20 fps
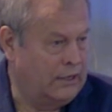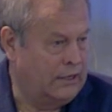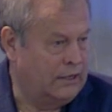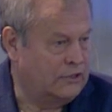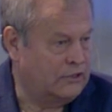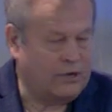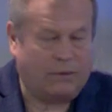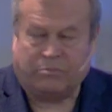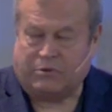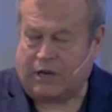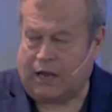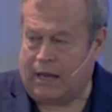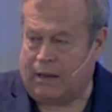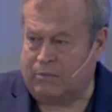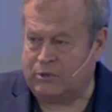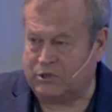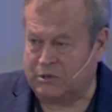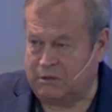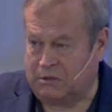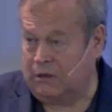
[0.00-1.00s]

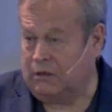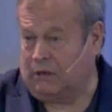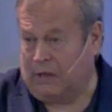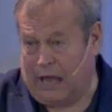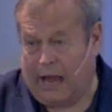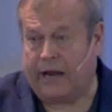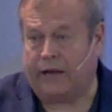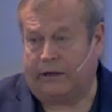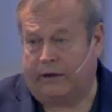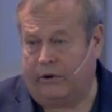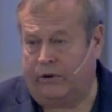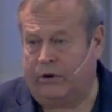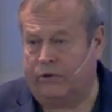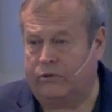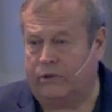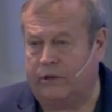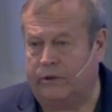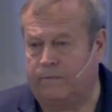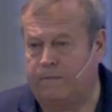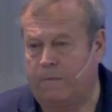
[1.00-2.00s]
sometimes, like during
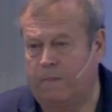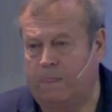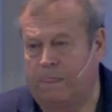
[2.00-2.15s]
the